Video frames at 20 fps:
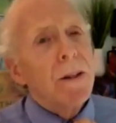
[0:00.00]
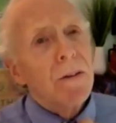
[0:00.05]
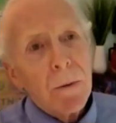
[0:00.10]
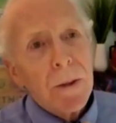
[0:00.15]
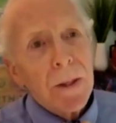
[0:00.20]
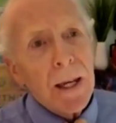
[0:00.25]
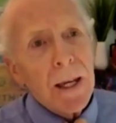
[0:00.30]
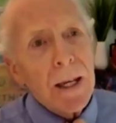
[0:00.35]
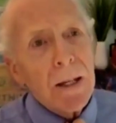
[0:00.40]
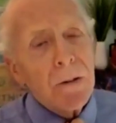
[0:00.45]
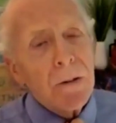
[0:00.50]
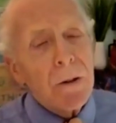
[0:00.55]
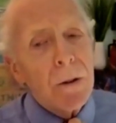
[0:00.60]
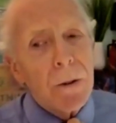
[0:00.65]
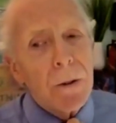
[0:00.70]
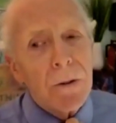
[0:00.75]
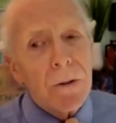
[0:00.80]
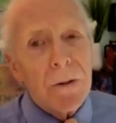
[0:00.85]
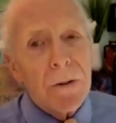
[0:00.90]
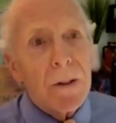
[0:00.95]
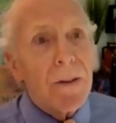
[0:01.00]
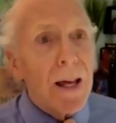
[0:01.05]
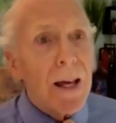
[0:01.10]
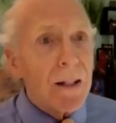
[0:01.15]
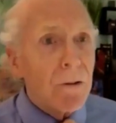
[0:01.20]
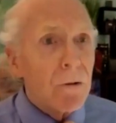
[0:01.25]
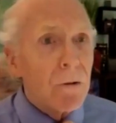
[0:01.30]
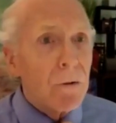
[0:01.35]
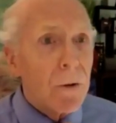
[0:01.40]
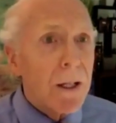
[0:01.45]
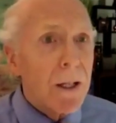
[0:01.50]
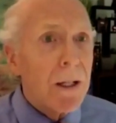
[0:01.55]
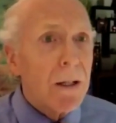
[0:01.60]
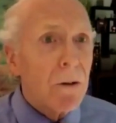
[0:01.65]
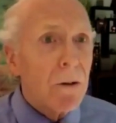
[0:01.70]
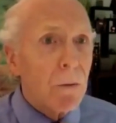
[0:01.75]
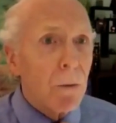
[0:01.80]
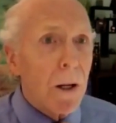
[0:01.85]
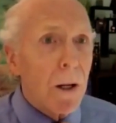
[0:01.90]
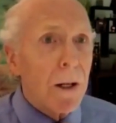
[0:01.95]
The thing with K2 is that's
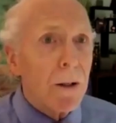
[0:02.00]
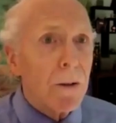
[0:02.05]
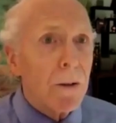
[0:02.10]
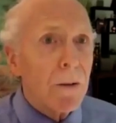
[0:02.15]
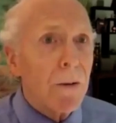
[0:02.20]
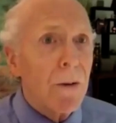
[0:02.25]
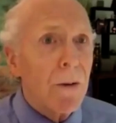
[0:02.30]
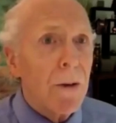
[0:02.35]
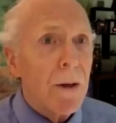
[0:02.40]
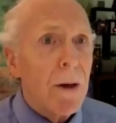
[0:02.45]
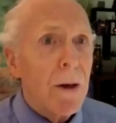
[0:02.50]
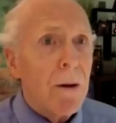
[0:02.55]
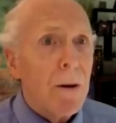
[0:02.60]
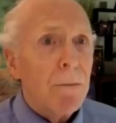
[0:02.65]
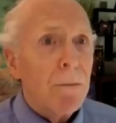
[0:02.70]
tricky as well,